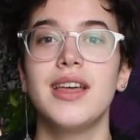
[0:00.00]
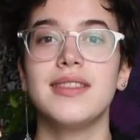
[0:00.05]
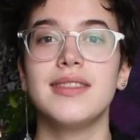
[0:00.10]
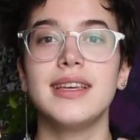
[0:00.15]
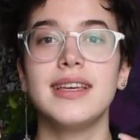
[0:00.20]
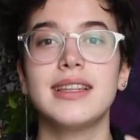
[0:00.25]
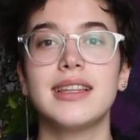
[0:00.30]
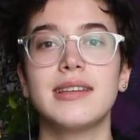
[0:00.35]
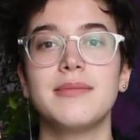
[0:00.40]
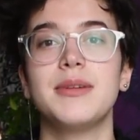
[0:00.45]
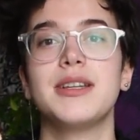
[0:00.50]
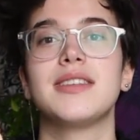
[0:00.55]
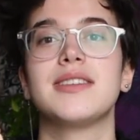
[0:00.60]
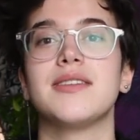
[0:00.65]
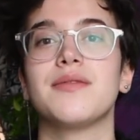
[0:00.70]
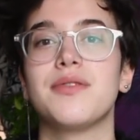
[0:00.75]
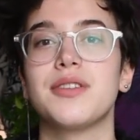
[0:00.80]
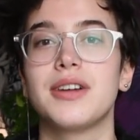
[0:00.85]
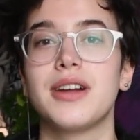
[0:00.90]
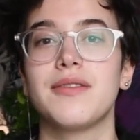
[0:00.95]
the
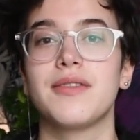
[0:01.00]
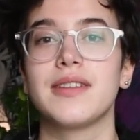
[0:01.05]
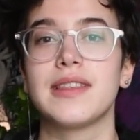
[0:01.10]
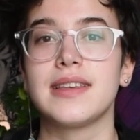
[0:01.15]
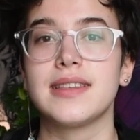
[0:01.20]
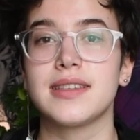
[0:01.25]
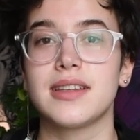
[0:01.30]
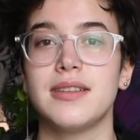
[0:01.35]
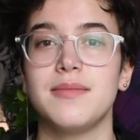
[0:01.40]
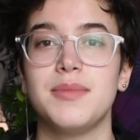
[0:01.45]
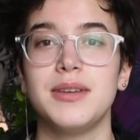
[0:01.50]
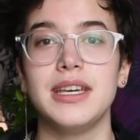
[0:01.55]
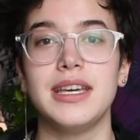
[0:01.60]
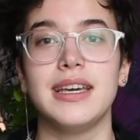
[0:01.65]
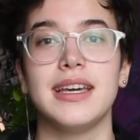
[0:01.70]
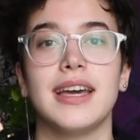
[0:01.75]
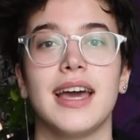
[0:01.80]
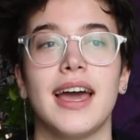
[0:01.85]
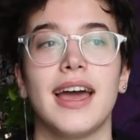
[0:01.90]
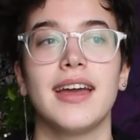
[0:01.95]
limits of whatever this could
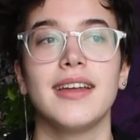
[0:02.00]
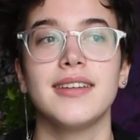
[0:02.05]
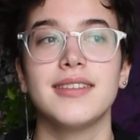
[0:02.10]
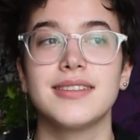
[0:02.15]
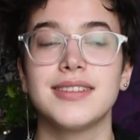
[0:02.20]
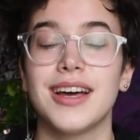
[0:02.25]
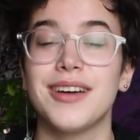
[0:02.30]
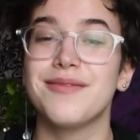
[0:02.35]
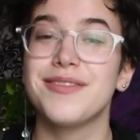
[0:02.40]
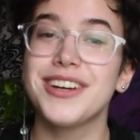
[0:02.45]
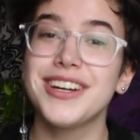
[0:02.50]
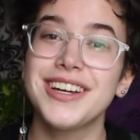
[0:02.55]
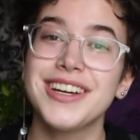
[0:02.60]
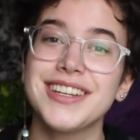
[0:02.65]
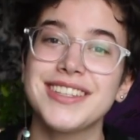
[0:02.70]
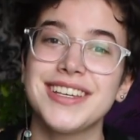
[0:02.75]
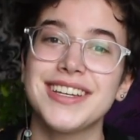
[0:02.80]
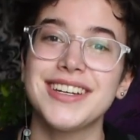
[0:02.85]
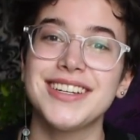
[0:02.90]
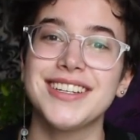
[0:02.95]
be, and I'm very
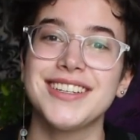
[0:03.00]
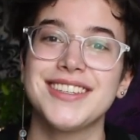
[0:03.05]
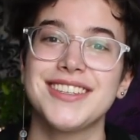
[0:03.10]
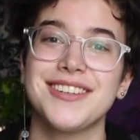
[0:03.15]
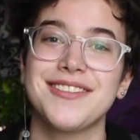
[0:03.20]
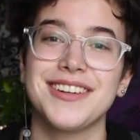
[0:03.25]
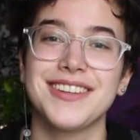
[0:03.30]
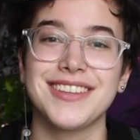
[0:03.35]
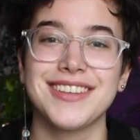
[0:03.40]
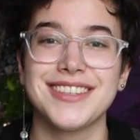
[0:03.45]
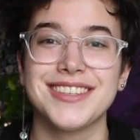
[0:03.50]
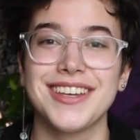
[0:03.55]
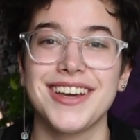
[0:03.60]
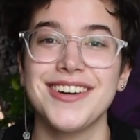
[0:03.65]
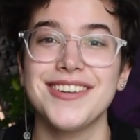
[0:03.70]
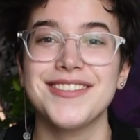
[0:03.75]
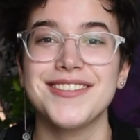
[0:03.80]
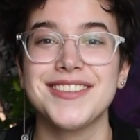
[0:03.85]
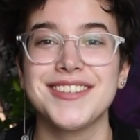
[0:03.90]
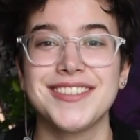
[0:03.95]
excited to see where this
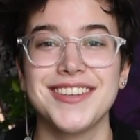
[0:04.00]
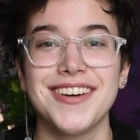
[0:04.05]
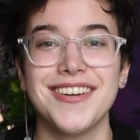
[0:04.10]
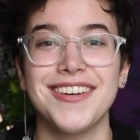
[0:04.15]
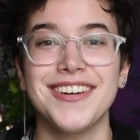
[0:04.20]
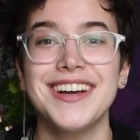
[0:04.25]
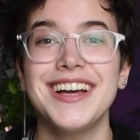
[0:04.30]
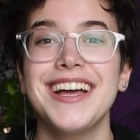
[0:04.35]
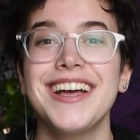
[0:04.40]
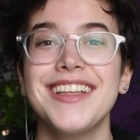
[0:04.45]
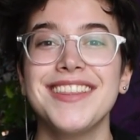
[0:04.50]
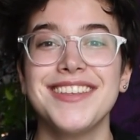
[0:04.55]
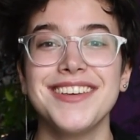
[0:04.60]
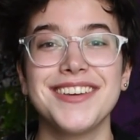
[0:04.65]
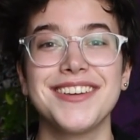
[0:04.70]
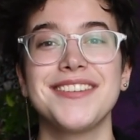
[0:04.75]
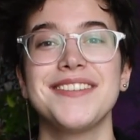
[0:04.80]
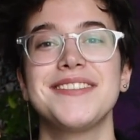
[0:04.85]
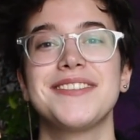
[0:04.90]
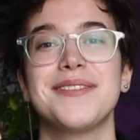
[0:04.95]
goes. So
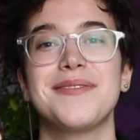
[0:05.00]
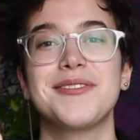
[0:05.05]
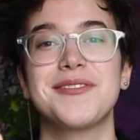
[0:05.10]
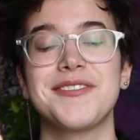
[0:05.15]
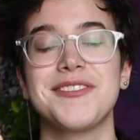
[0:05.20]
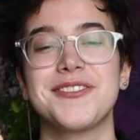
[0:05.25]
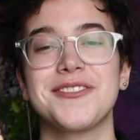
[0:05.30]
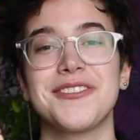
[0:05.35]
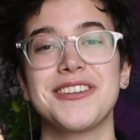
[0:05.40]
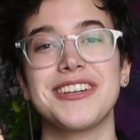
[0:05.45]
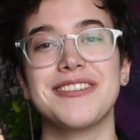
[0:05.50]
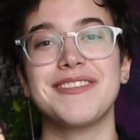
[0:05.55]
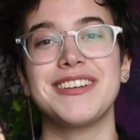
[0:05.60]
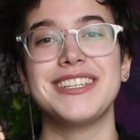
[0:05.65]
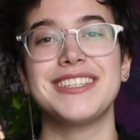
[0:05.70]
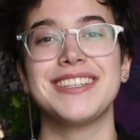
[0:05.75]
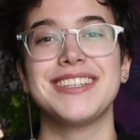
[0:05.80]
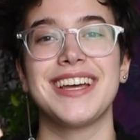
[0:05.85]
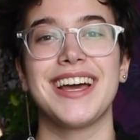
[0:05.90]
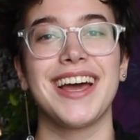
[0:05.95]
thank you so much for joining
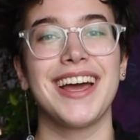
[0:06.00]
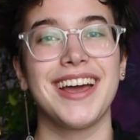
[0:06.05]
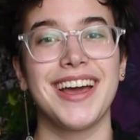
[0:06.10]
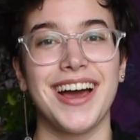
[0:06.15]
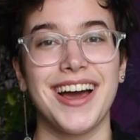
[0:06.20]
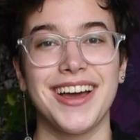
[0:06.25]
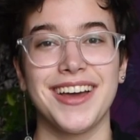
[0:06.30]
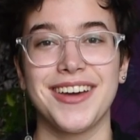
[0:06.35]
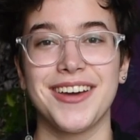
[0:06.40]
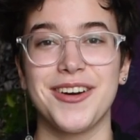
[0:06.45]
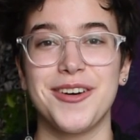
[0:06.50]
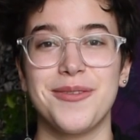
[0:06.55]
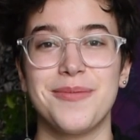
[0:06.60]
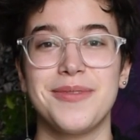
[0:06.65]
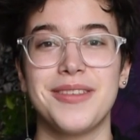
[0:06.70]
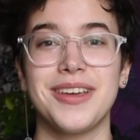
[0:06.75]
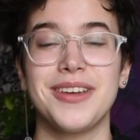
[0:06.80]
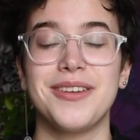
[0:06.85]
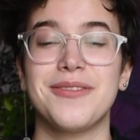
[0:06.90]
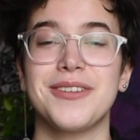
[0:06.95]
me today. I
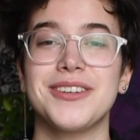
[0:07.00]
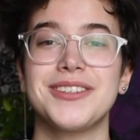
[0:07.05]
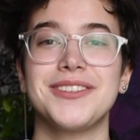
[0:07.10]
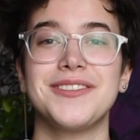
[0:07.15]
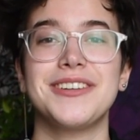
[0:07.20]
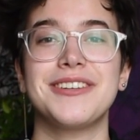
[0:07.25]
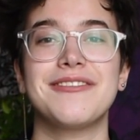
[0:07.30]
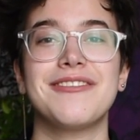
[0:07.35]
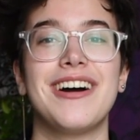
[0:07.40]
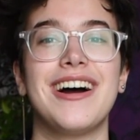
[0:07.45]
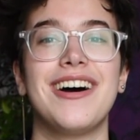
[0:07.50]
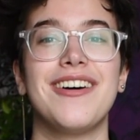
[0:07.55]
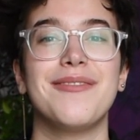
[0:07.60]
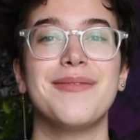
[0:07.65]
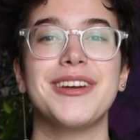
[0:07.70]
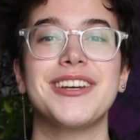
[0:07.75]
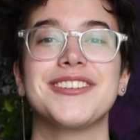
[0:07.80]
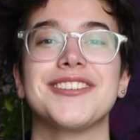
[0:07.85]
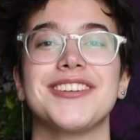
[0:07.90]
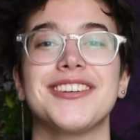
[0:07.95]
hope that you are doing well.
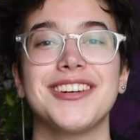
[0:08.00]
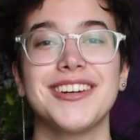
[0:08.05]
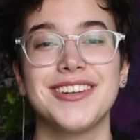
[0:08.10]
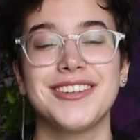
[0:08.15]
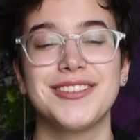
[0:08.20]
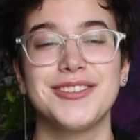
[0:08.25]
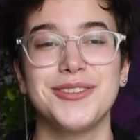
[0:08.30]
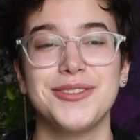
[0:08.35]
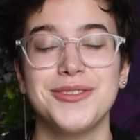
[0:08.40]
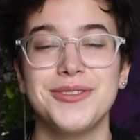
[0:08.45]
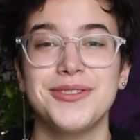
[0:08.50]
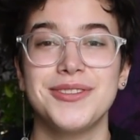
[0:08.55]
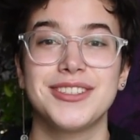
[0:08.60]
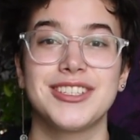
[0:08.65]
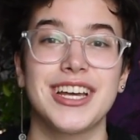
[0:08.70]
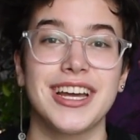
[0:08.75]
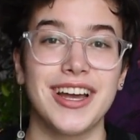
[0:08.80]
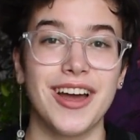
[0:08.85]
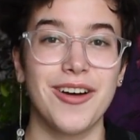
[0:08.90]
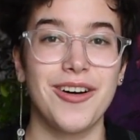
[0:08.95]
Make sure to
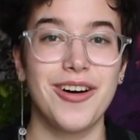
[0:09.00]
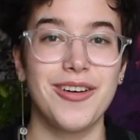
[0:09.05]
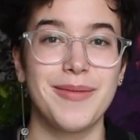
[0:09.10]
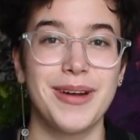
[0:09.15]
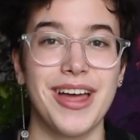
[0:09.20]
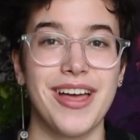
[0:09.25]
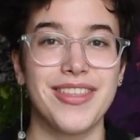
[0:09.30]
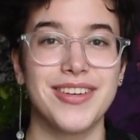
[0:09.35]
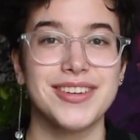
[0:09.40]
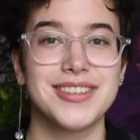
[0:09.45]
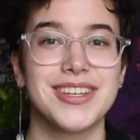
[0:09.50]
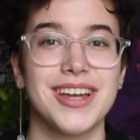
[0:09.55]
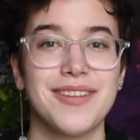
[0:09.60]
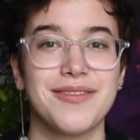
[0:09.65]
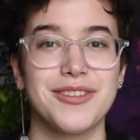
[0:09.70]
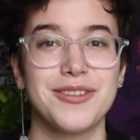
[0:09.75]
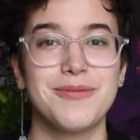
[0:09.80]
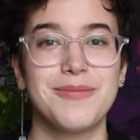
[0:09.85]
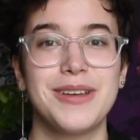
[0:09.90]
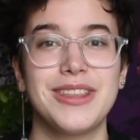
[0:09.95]
check out all my other
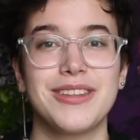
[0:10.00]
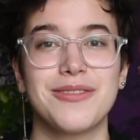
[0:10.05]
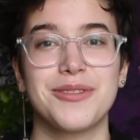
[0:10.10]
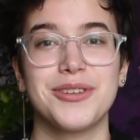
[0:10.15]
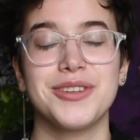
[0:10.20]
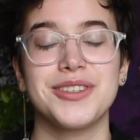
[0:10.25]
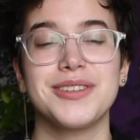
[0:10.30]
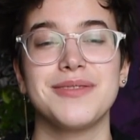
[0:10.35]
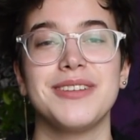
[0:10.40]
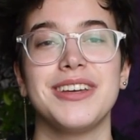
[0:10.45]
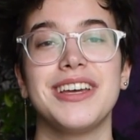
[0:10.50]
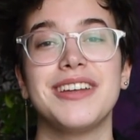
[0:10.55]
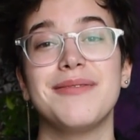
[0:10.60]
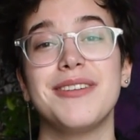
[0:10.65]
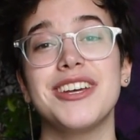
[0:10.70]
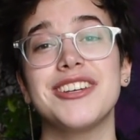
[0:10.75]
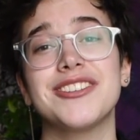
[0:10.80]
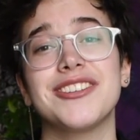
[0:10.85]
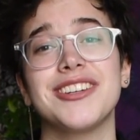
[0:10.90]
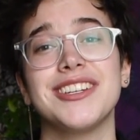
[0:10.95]
stuff. It would mean the world to me, and
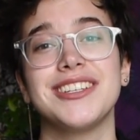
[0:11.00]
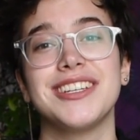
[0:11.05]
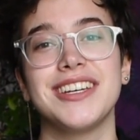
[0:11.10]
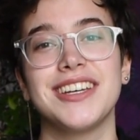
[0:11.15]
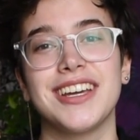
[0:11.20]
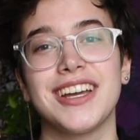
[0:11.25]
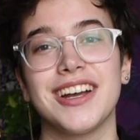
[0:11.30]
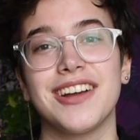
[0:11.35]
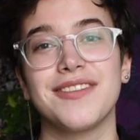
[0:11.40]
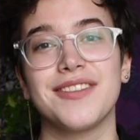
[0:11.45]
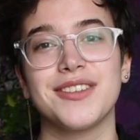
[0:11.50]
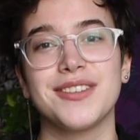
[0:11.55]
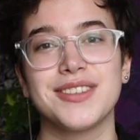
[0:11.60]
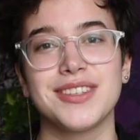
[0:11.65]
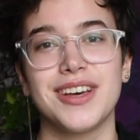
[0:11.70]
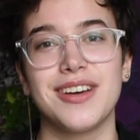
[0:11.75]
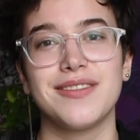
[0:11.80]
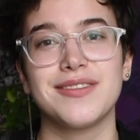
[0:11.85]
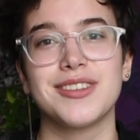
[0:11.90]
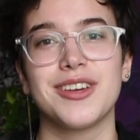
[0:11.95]
make sure to take care of
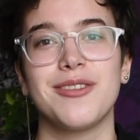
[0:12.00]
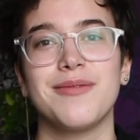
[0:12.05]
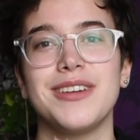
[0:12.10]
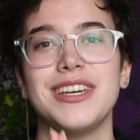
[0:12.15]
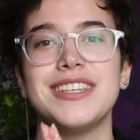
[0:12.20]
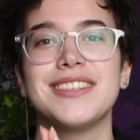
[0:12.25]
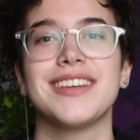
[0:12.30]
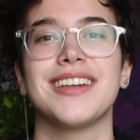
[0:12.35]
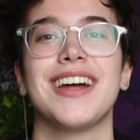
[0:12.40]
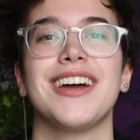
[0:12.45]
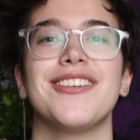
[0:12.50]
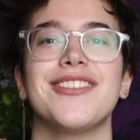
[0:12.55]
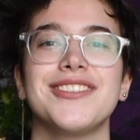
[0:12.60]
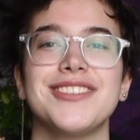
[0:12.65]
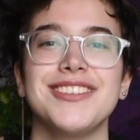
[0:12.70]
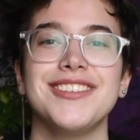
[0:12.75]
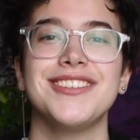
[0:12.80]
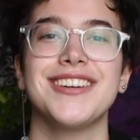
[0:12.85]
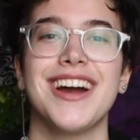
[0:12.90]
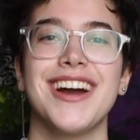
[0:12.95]
yourselves, homies, and I will
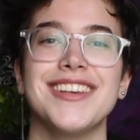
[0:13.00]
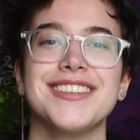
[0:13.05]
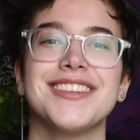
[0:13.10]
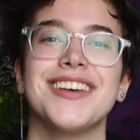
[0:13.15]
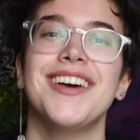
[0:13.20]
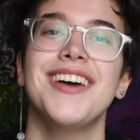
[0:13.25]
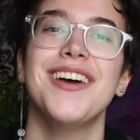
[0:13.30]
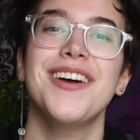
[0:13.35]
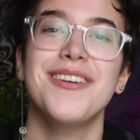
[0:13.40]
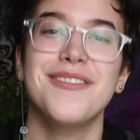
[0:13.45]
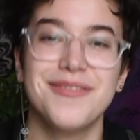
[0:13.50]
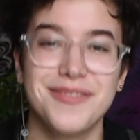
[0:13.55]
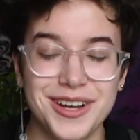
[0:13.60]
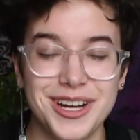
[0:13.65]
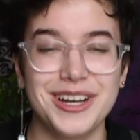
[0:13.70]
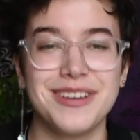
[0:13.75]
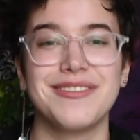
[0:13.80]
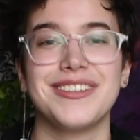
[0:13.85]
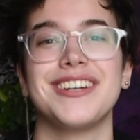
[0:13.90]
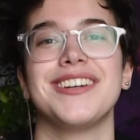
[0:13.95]
see you guys
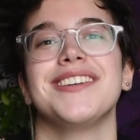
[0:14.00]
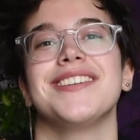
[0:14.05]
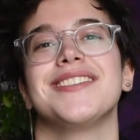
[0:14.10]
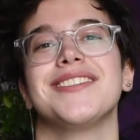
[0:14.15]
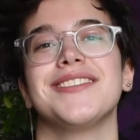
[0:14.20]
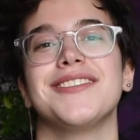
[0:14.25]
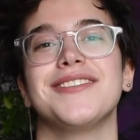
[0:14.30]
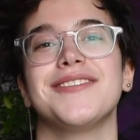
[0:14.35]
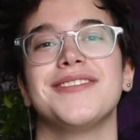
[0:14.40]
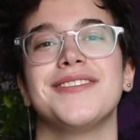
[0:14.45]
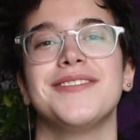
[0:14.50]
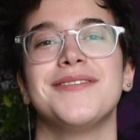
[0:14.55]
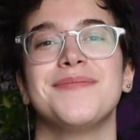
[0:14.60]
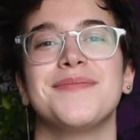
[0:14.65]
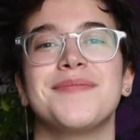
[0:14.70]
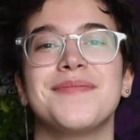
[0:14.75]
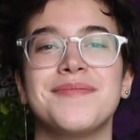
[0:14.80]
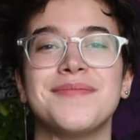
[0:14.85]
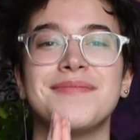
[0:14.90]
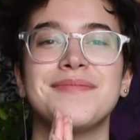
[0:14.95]
very, very soon.
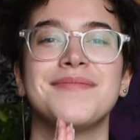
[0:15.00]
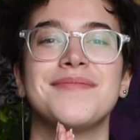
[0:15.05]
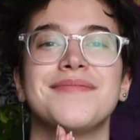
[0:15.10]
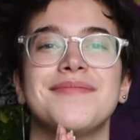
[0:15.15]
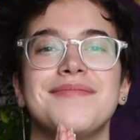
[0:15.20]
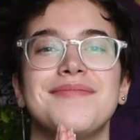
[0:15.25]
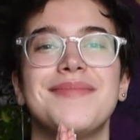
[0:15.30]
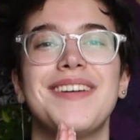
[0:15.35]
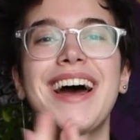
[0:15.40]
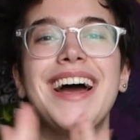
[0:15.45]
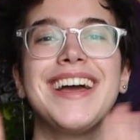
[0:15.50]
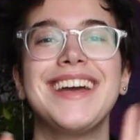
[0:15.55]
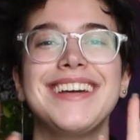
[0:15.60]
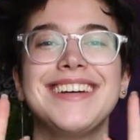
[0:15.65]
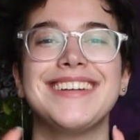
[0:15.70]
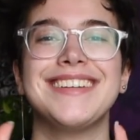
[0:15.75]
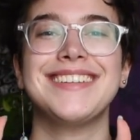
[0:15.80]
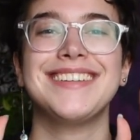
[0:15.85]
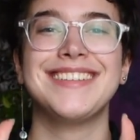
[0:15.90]
Bye!